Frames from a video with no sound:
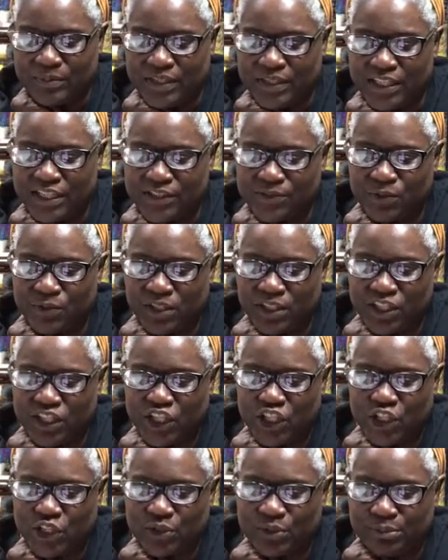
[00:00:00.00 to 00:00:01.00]
It's really
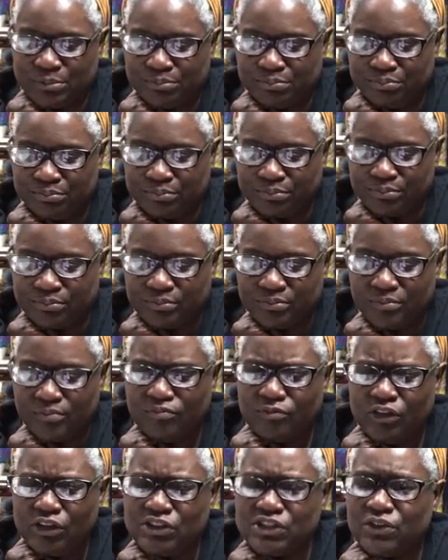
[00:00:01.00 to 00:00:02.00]
cute.
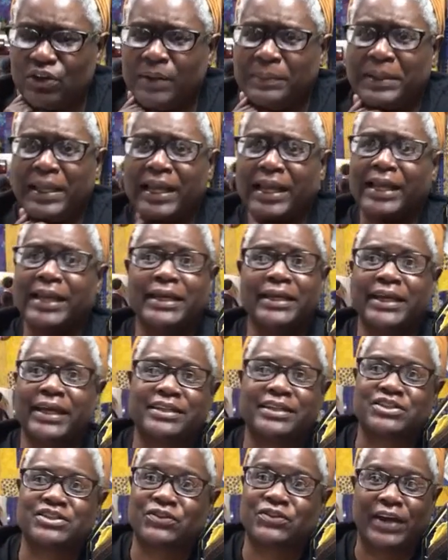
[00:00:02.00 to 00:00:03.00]
So I'm like, I
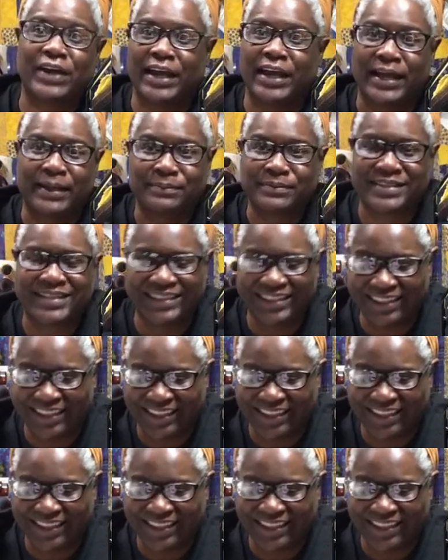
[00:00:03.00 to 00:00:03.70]
got scraps.